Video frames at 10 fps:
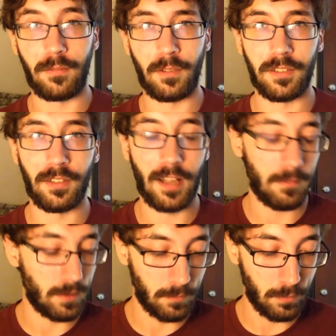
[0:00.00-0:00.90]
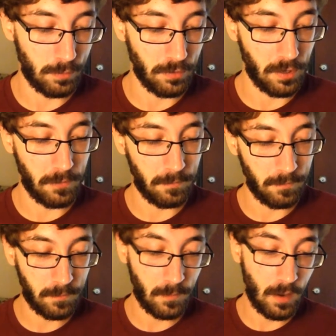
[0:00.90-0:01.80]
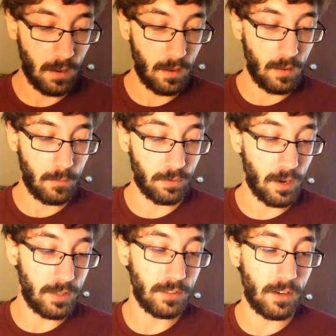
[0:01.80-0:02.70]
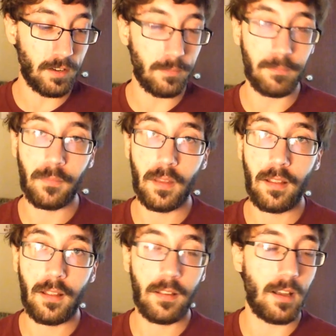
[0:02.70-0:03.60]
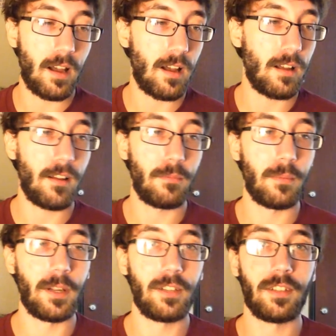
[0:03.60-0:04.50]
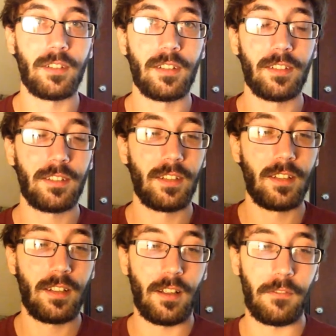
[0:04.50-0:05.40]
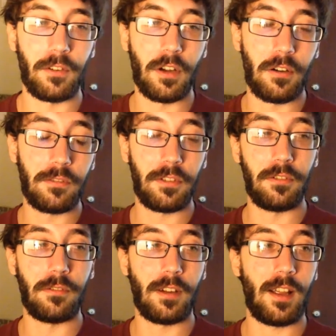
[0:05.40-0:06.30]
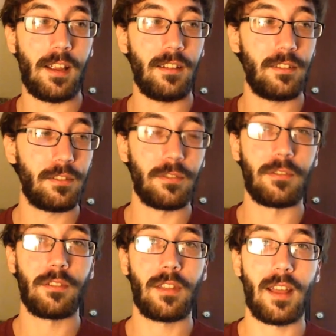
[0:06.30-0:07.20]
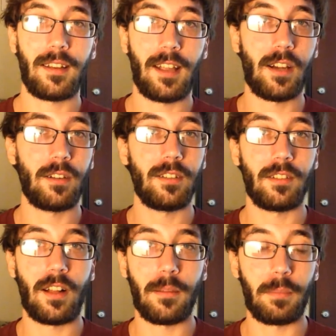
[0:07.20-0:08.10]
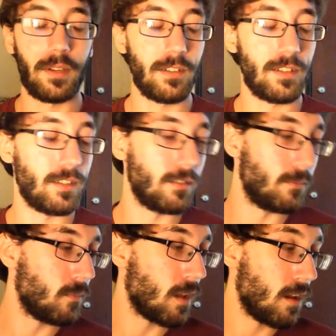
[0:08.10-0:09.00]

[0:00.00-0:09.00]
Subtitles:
Wasn't that memorable though. Price on it, I've been mentioning this. If you go to a store that carries a lot of Pinkerton,